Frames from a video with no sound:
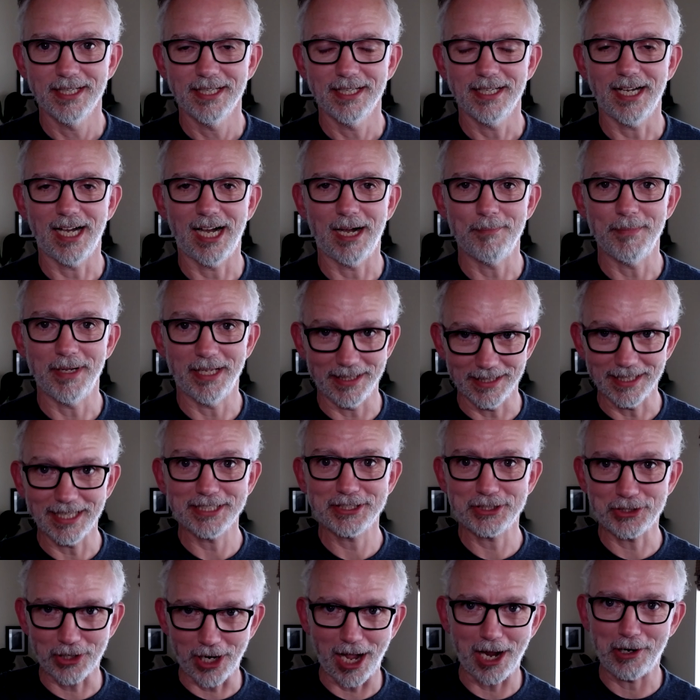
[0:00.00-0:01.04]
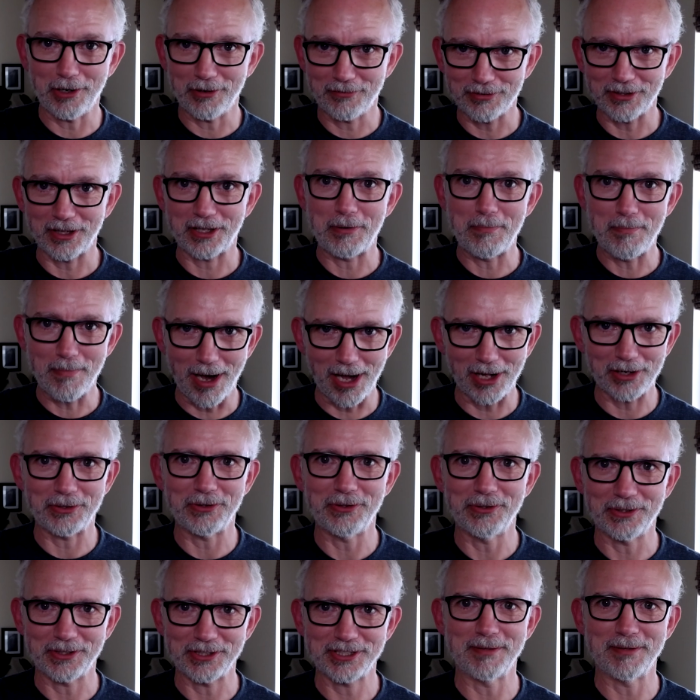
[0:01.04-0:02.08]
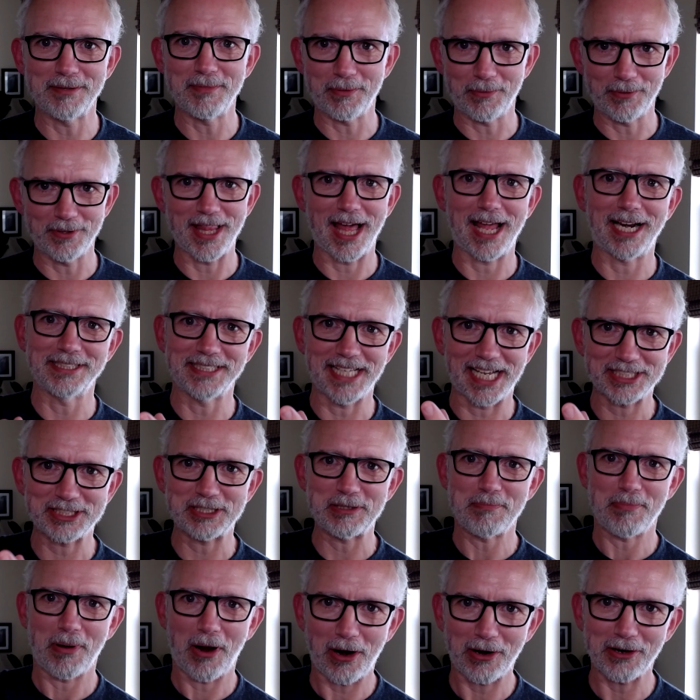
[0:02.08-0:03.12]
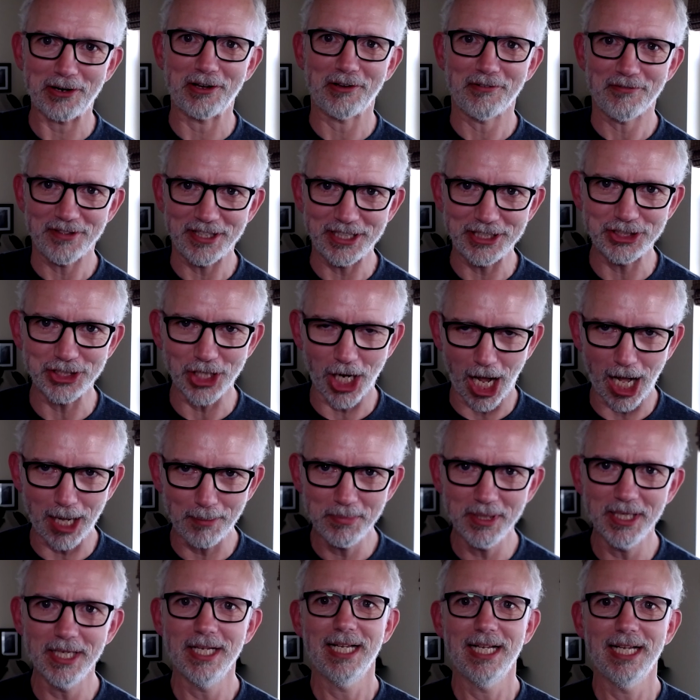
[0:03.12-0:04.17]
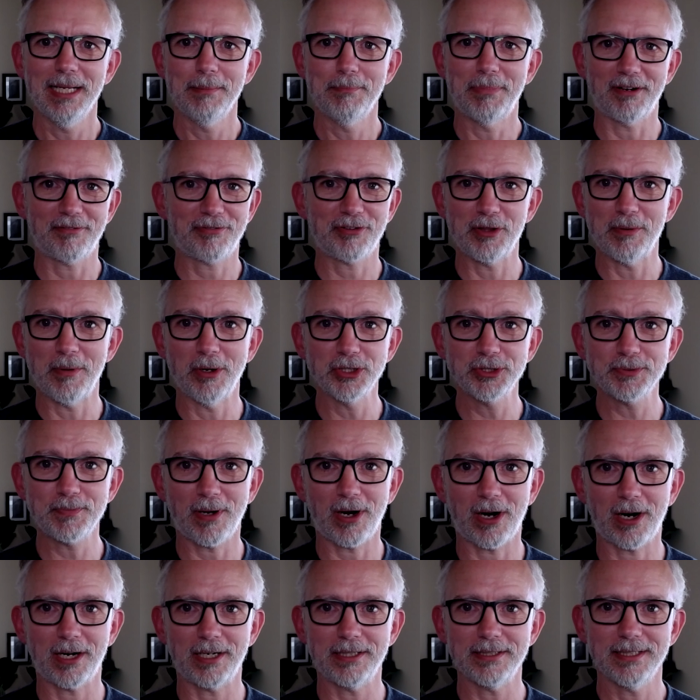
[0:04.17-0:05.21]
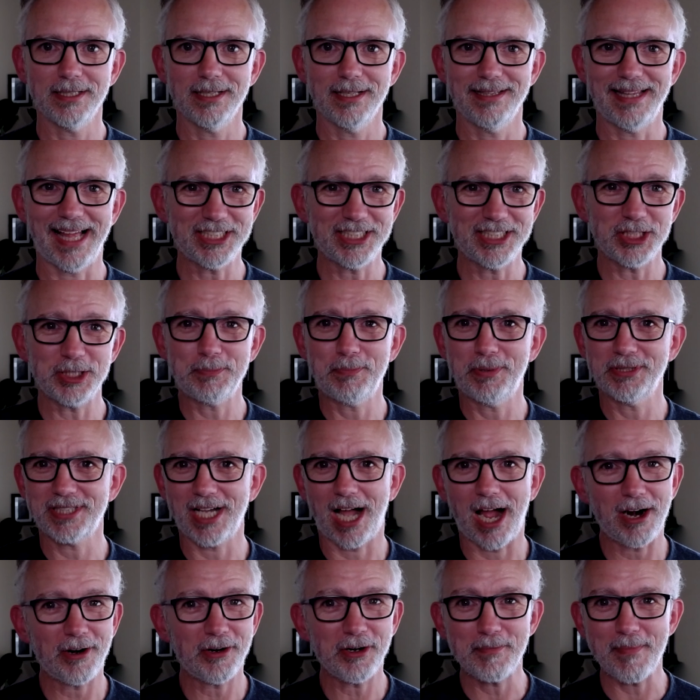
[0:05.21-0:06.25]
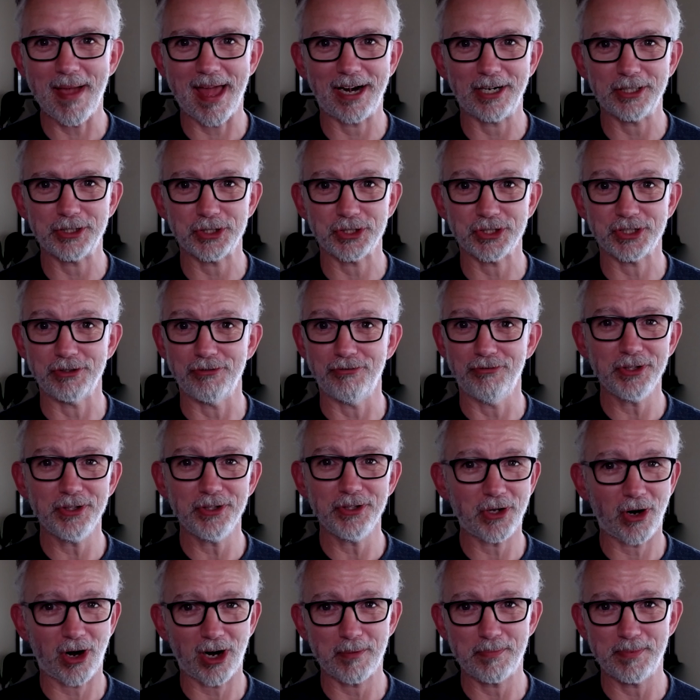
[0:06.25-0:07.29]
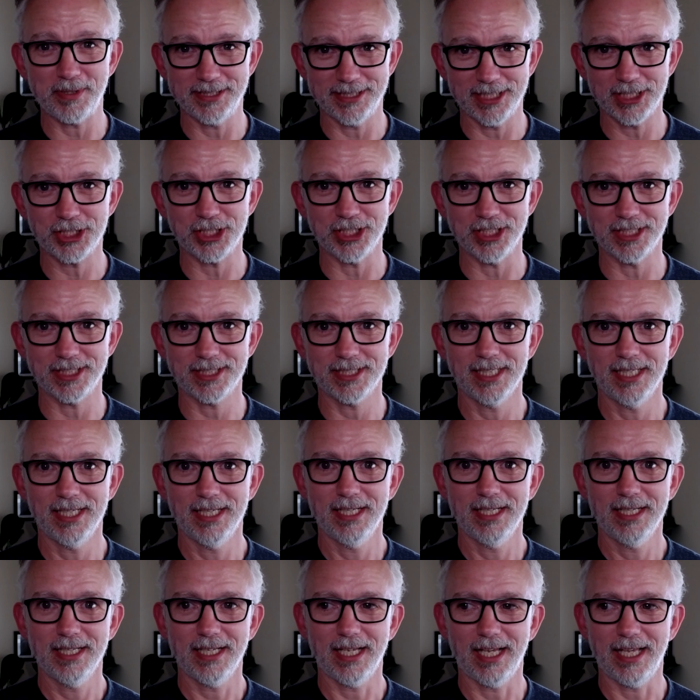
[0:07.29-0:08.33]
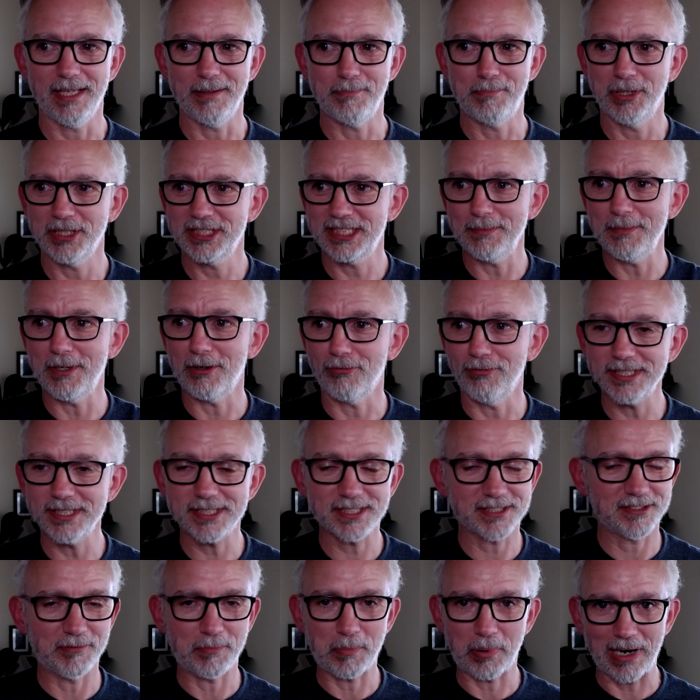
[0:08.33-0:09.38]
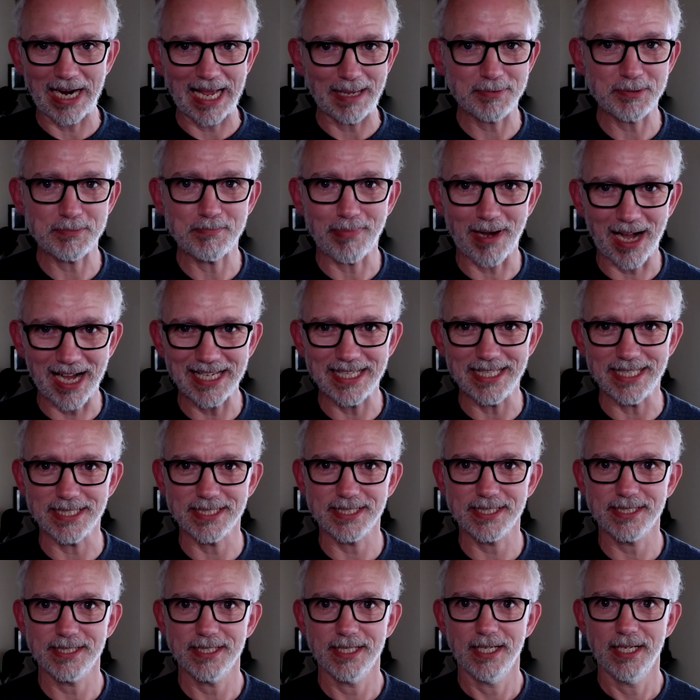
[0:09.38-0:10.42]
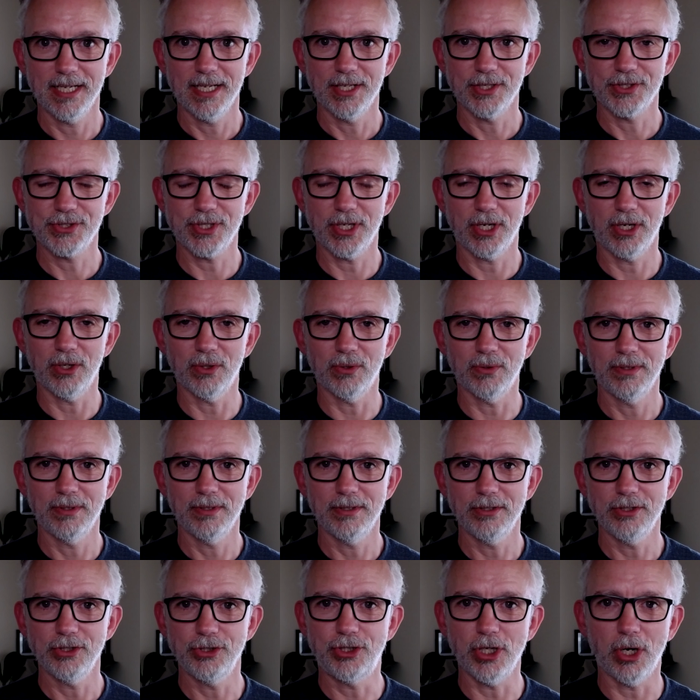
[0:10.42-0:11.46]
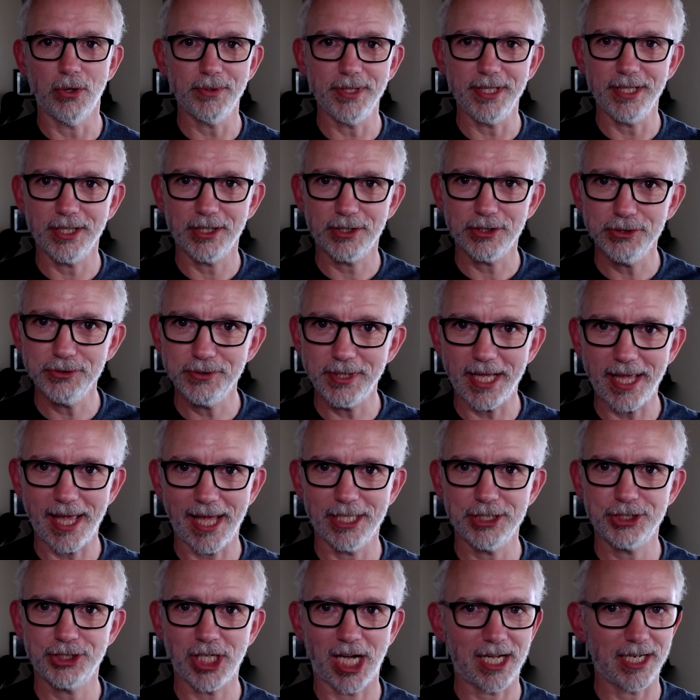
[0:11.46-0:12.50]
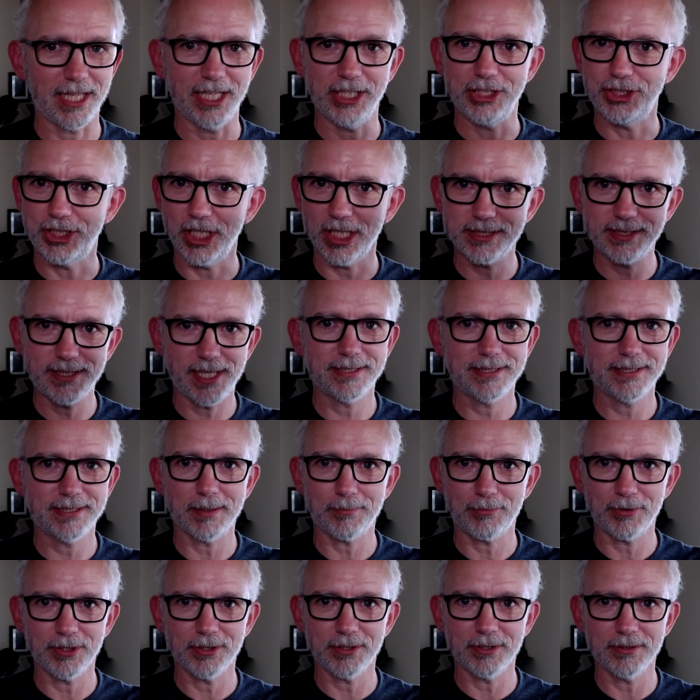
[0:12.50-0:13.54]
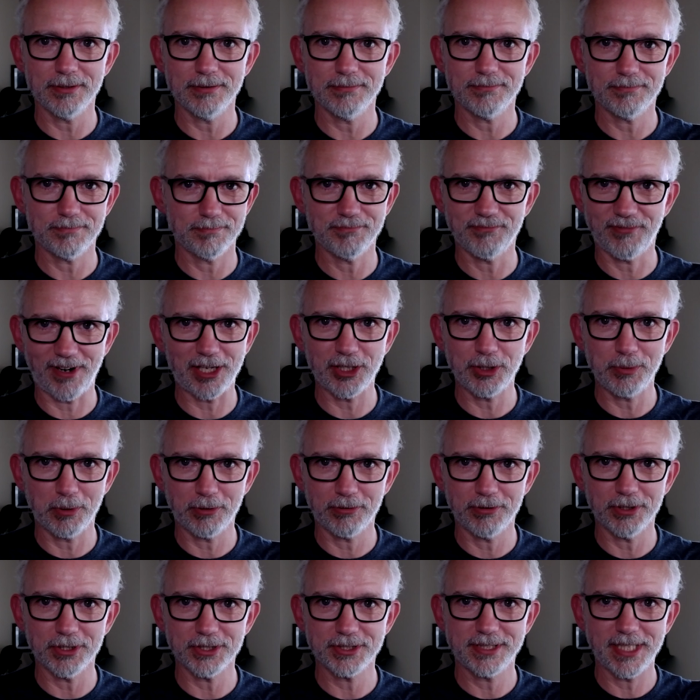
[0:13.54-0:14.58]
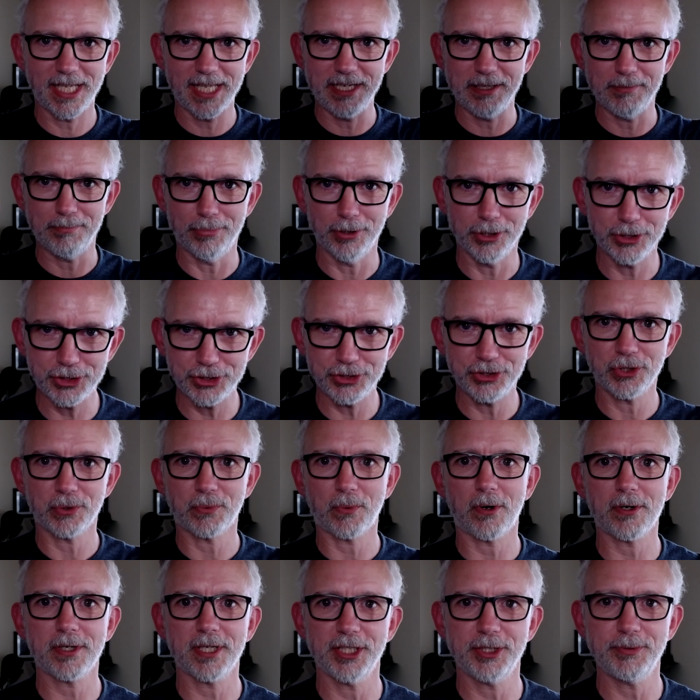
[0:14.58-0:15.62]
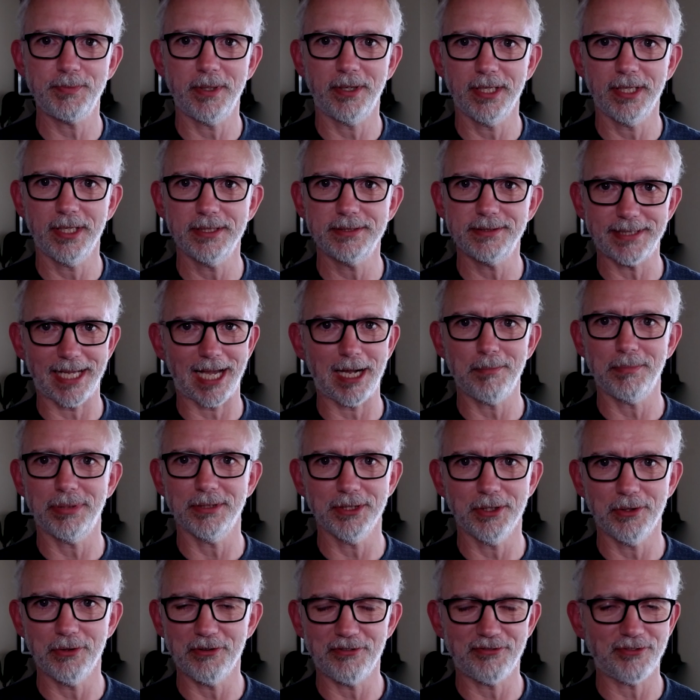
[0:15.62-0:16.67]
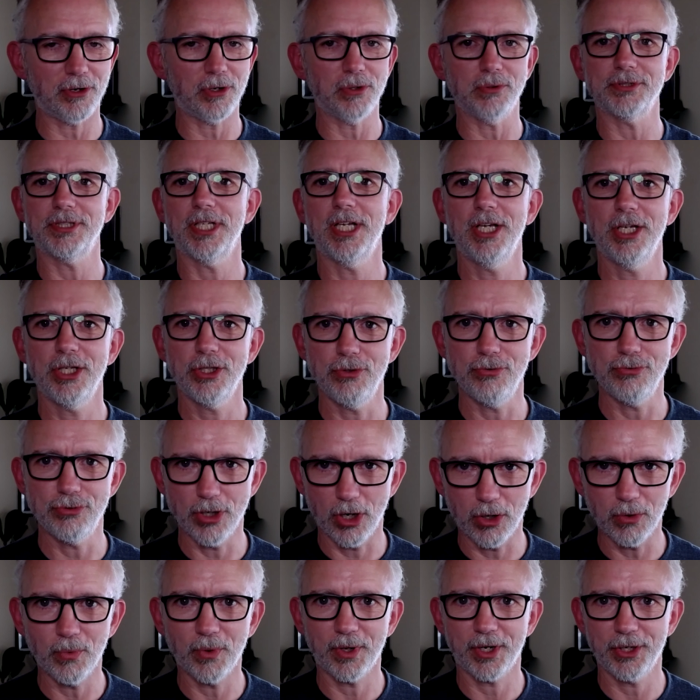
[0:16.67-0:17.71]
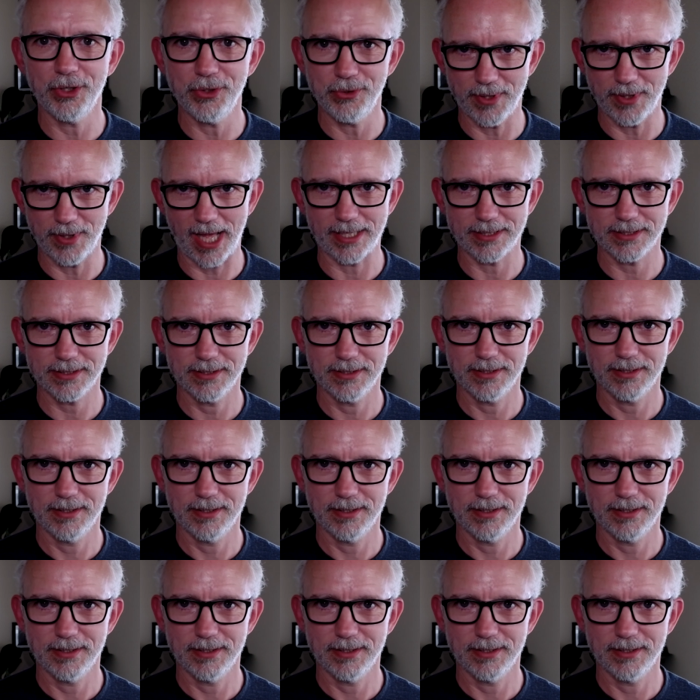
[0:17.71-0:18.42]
Unless you're hiring for like a model or something where that is actually part of the job. But for the most part, that just puts hiring managers in really hard positions. It puts them at risk of perhaps bias. So don't include a headshot. It just takes up valuable real estate. It pushes your work experience down below the fold. You don't want to do that.